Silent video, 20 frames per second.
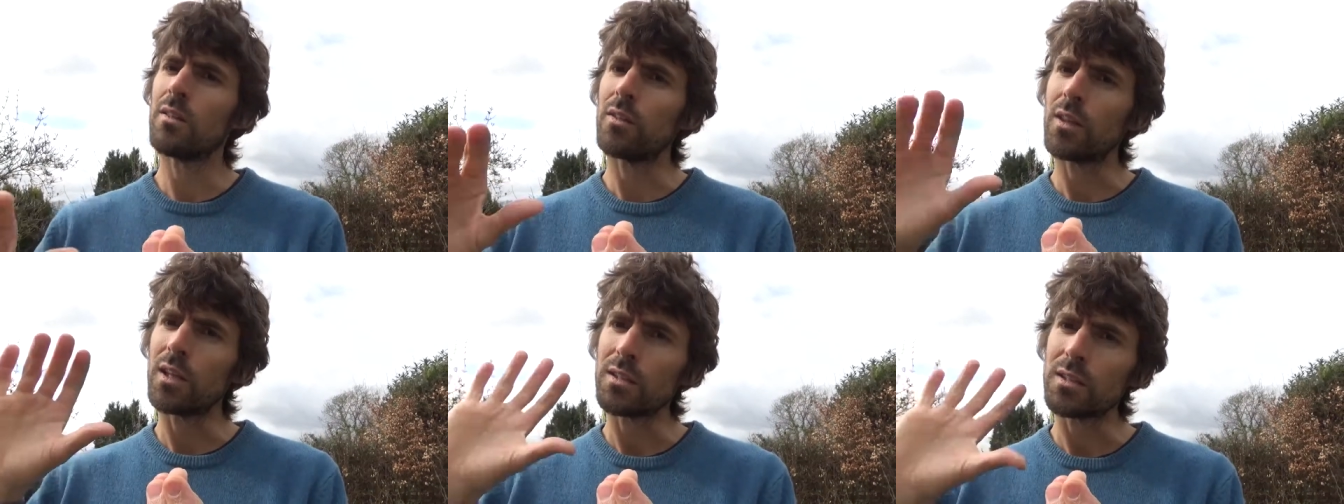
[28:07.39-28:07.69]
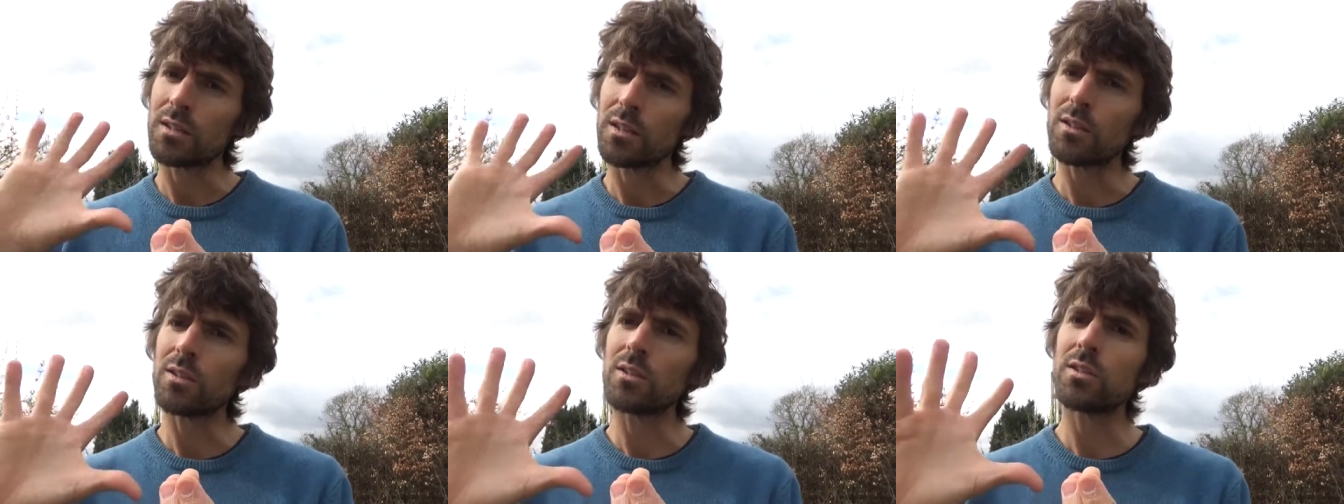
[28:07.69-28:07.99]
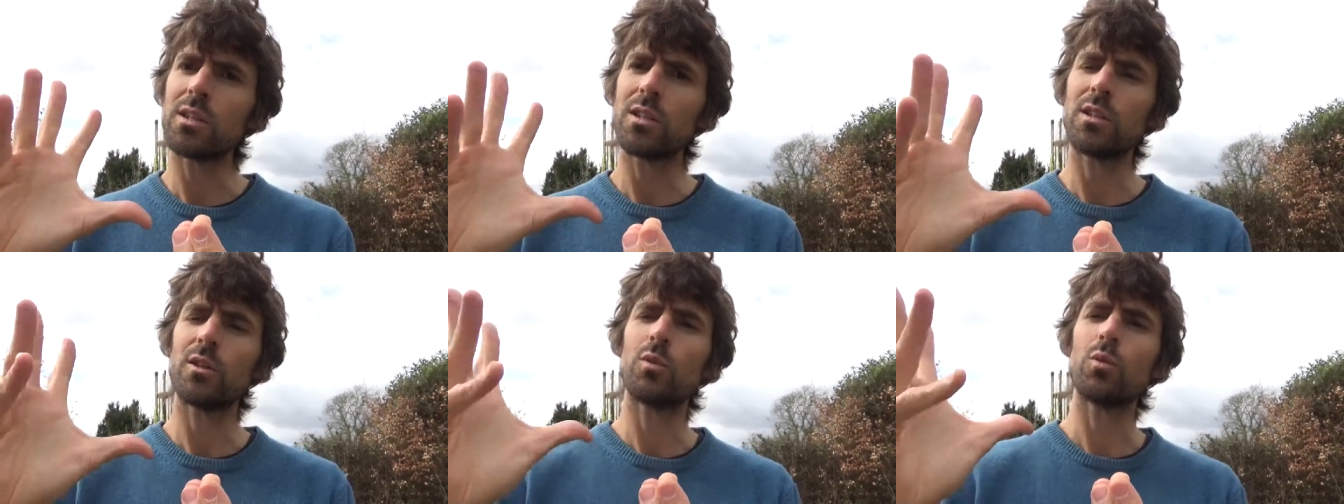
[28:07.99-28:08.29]
they still
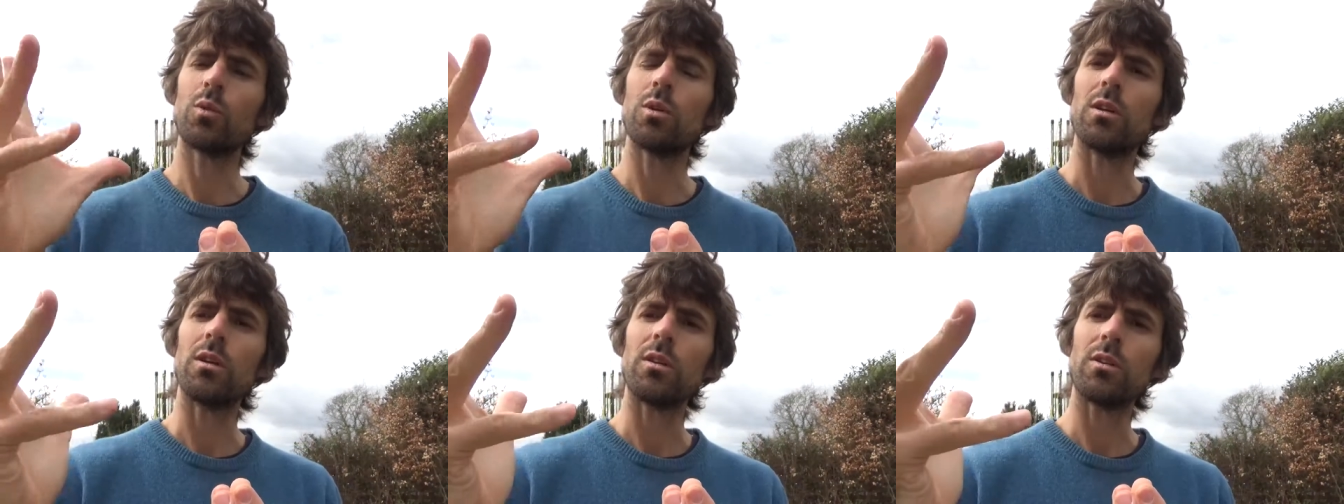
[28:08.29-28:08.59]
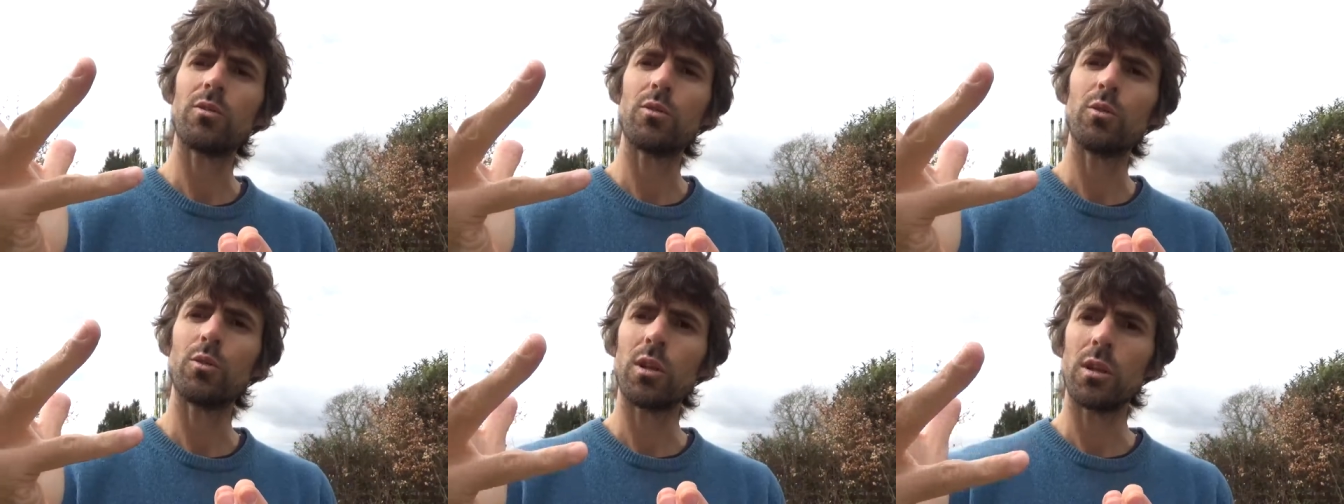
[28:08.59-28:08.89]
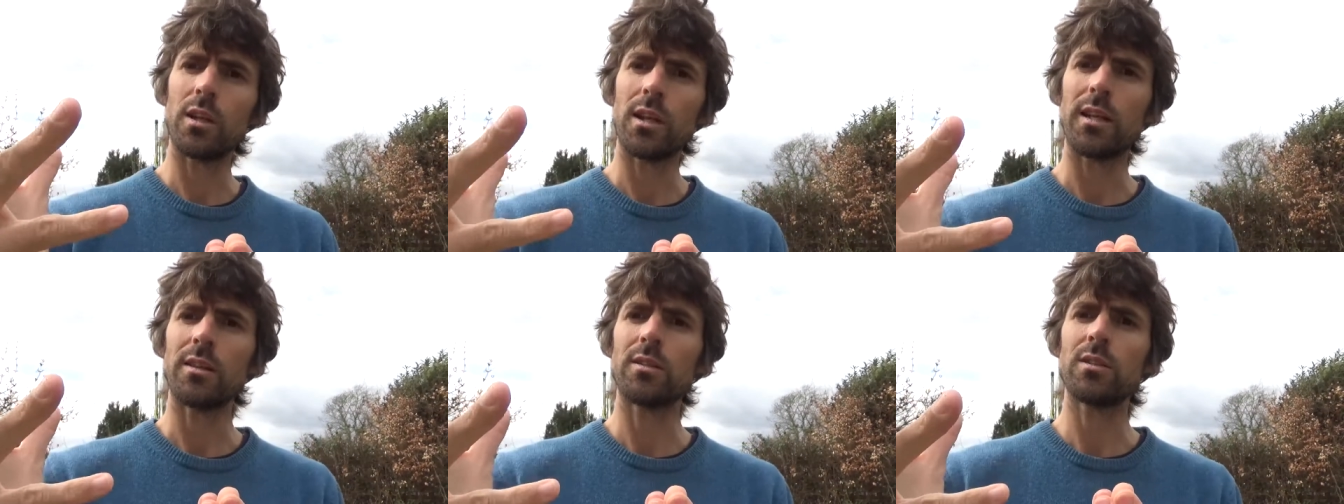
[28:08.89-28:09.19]
see the world through the
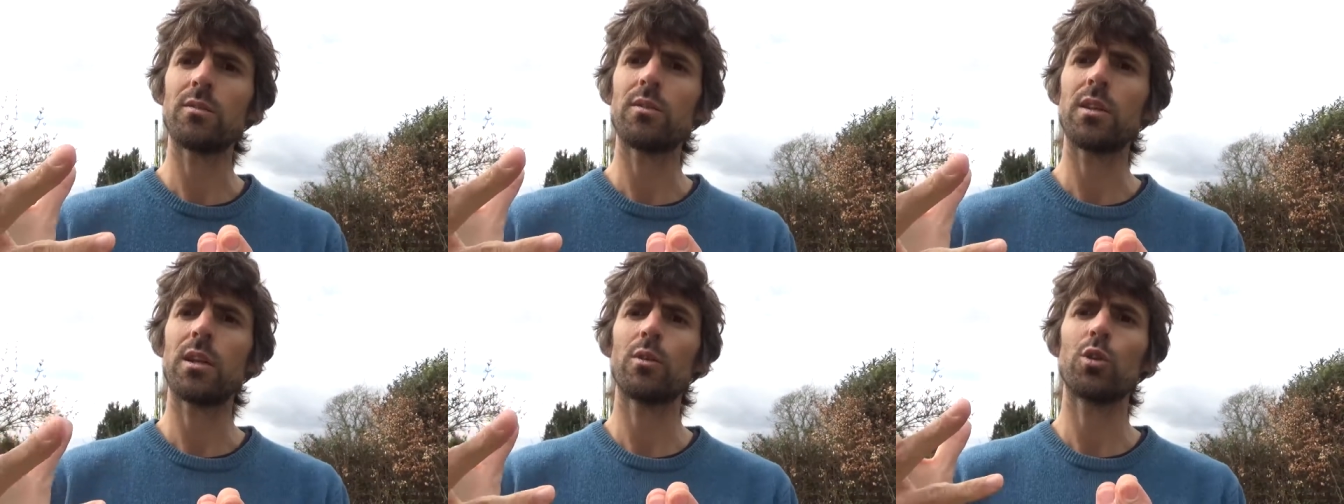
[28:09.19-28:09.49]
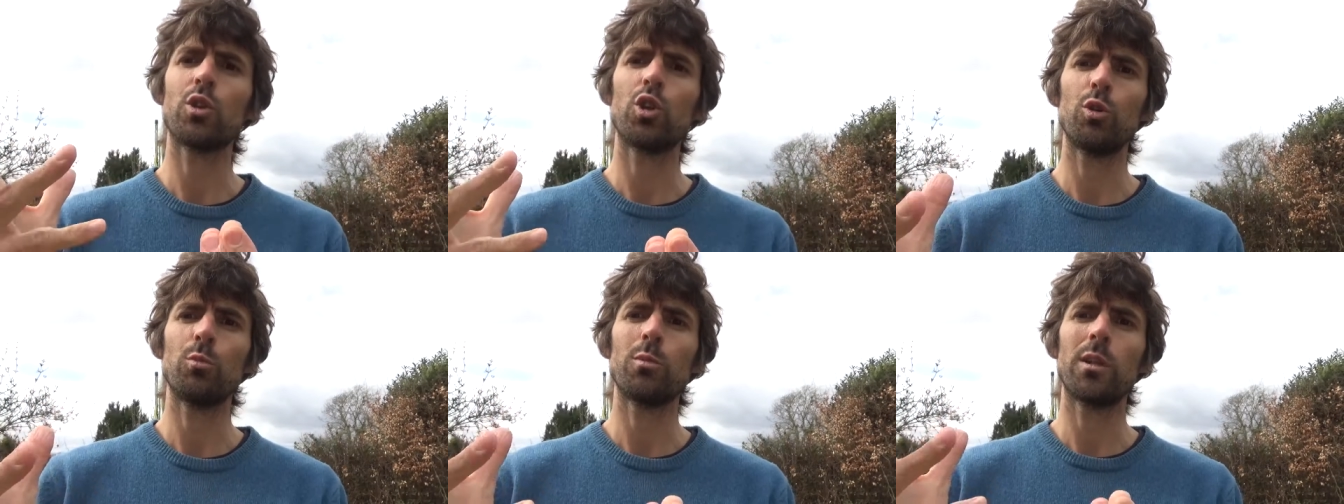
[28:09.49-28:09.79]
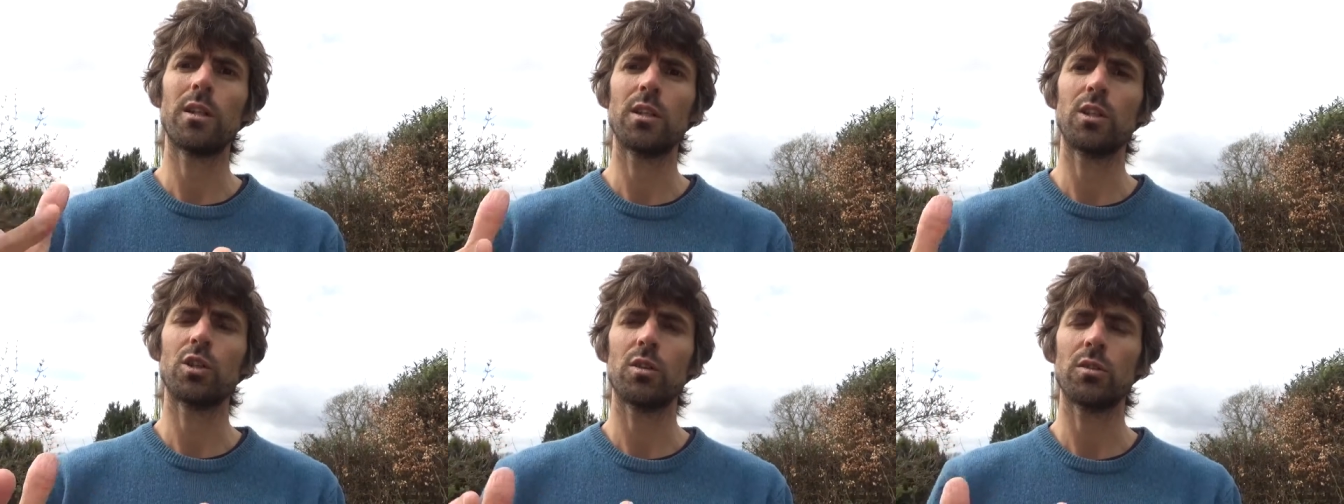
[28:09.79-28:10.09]
lens of their
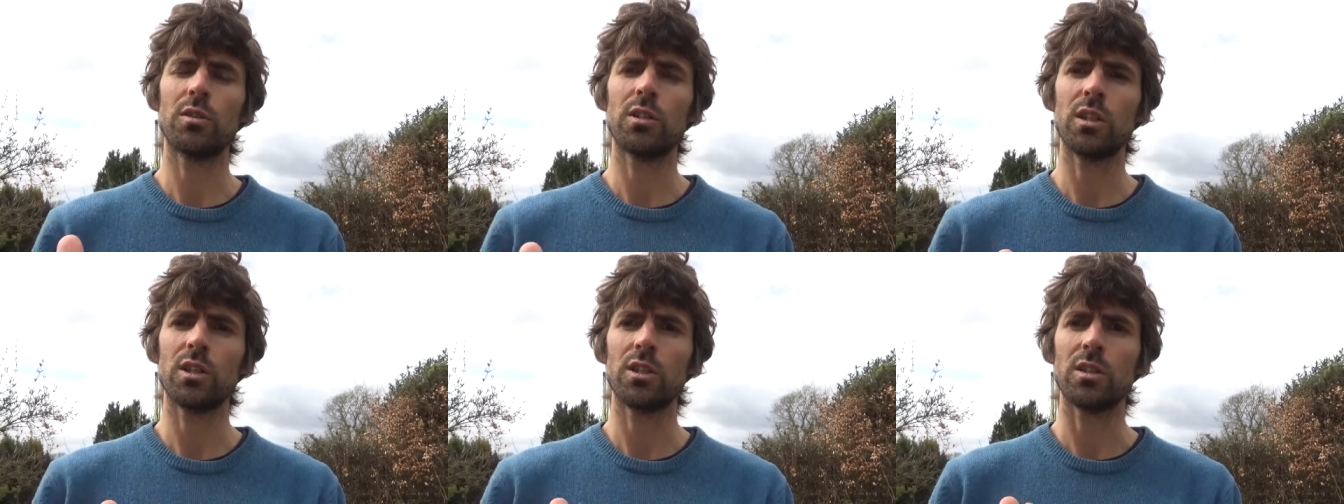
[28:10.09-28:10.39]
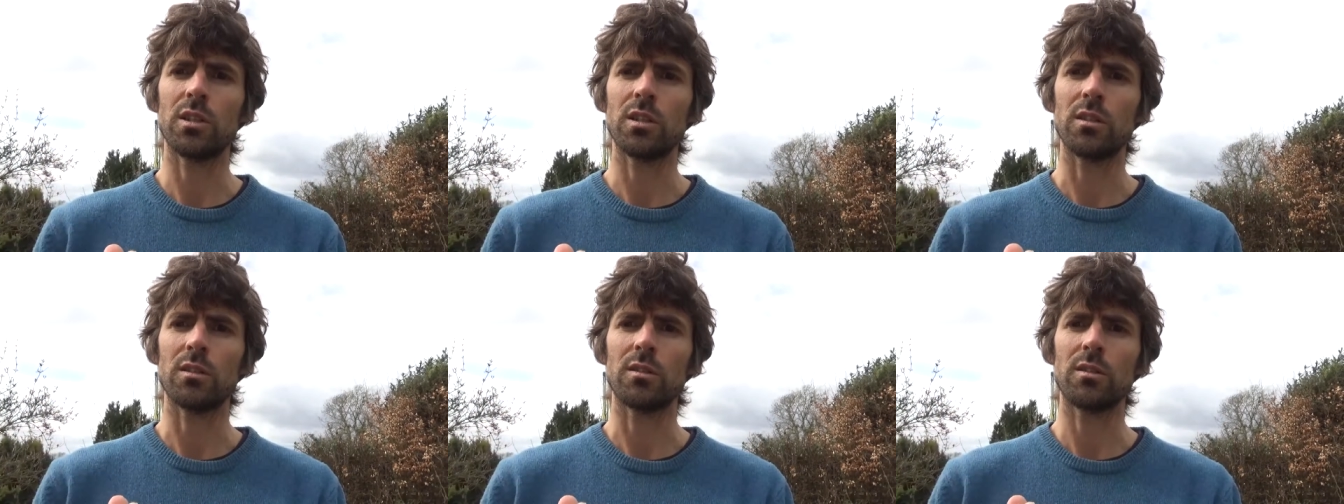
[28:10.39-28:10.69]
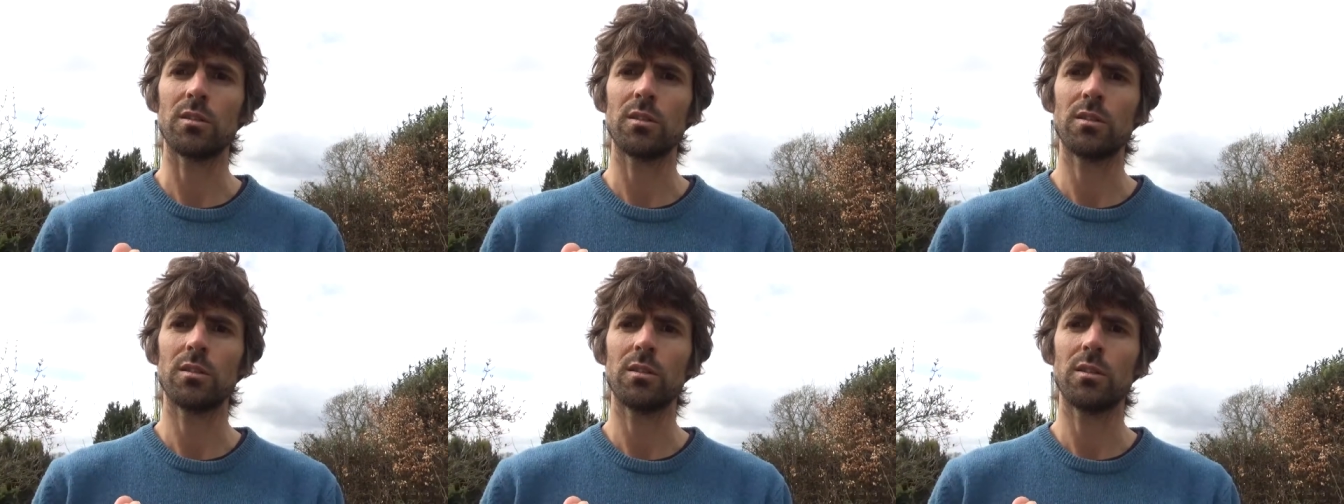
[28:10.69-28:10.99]
accumulated
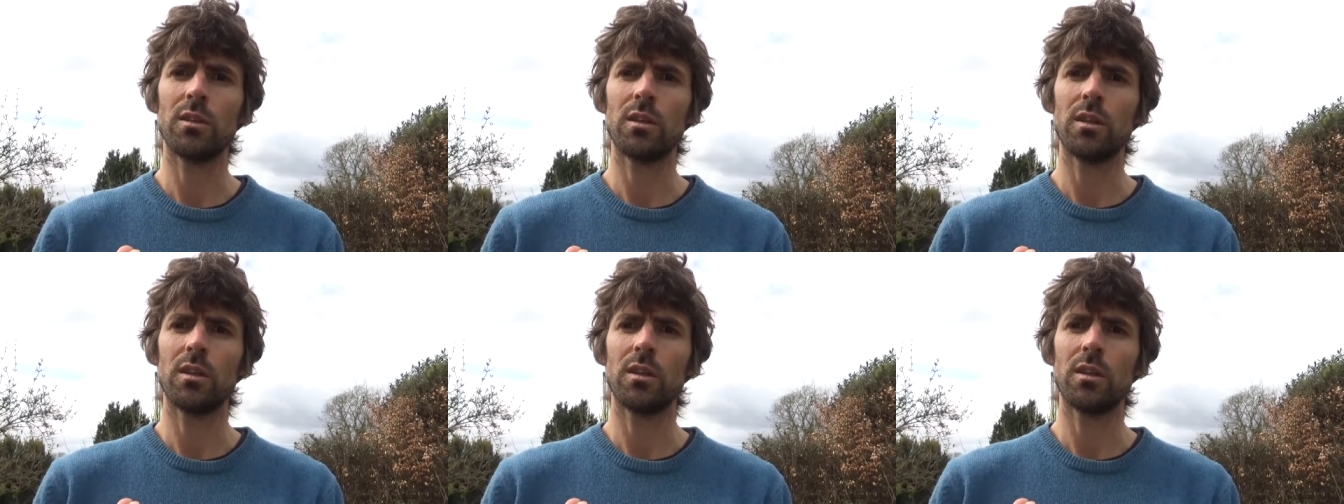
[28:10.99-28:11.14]
conditionings.